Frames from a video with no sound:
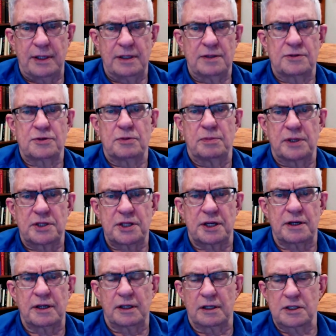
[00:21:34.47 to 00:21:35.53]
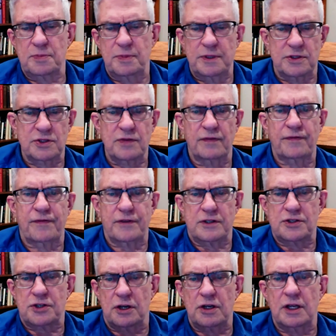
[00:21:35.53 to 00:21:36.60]
into material that's been
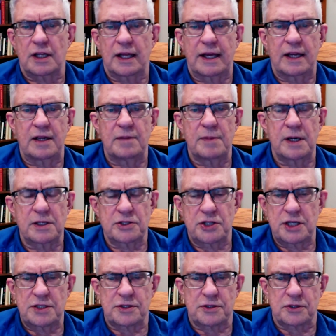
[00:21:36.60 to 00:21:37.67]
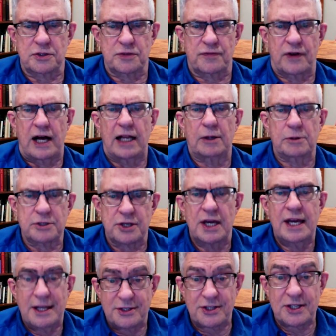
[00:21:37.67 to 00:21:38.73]
circulating among Jesus's followers
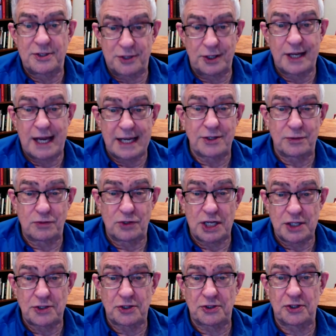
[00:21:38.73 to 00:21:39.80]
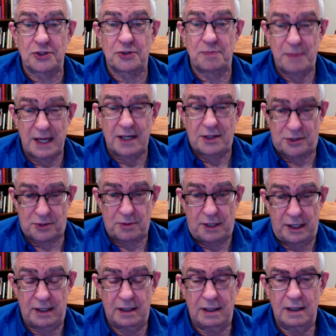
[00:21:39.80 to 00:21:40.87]
since the days of Jesus's ministry.
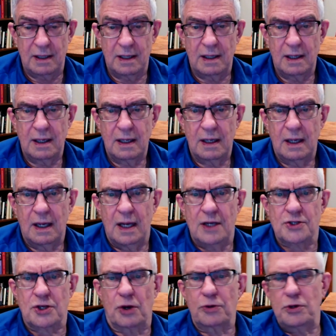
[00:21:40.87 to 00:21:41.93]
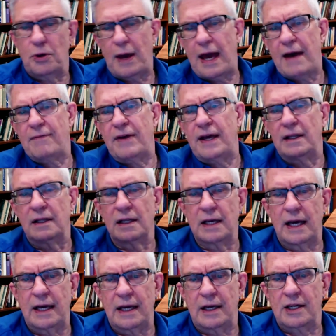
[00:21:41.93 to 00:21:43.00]
So you have a
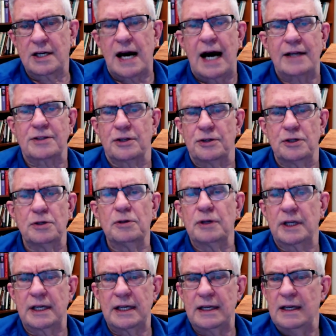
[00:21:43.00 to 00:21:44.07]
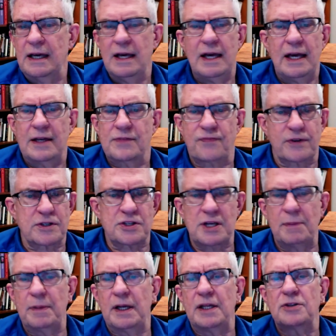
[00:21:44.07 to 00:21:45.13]
continuity. For
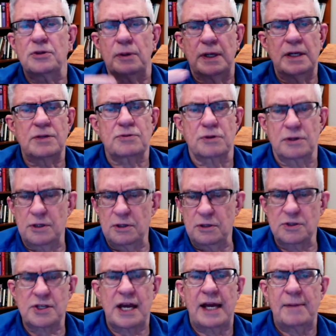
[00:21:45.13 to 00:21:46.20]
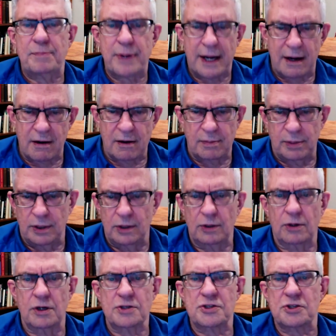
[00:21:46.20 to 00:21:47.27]
somebody to introduce a parable
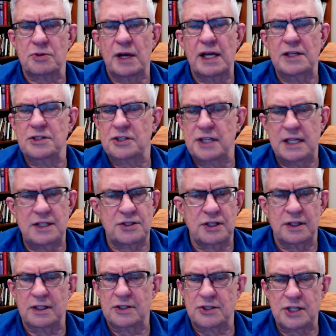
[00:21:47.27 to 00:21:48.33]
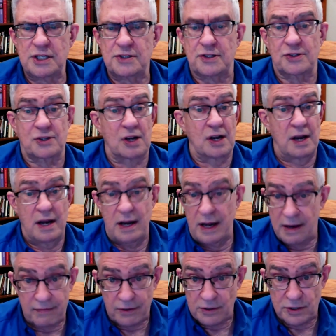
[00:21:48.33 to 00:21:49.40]
or a strange teaching that Jesus
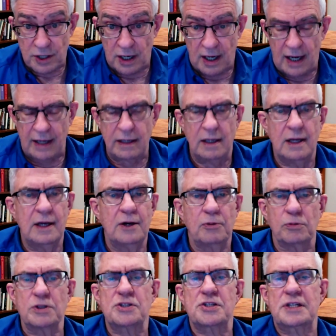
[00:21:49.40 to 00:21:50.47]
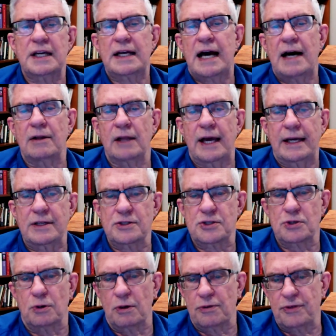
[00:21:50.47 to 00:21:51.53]
never taught would stick out like a
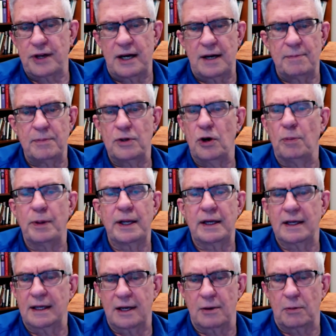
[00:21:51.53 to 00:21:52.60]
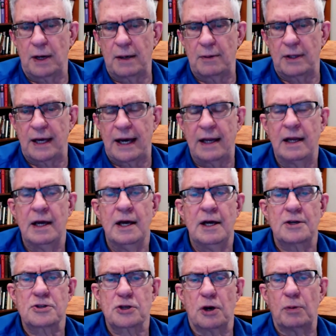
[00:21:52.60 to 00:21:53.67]
sore thumb. Nobody could get away with that.
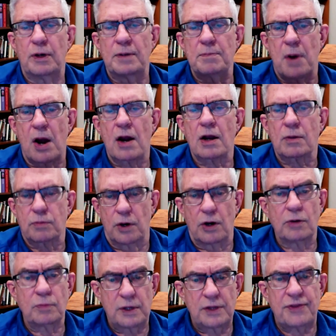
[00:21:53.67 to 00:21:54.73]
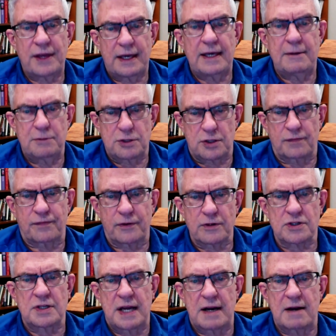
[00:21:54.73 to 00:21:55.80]
So when Mark wrote, we think he was the
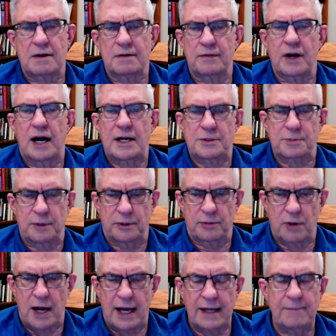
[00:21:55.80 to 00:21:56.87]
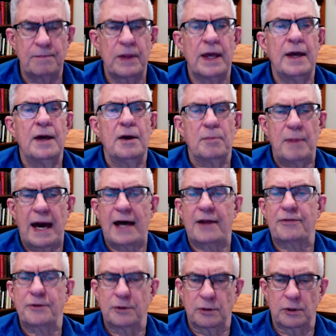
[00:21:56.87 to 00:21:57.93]
first narrative gospel to write.
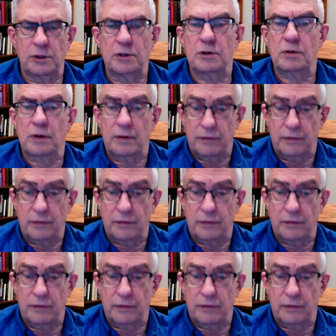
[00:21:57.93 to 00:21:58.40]
Matthew and Luke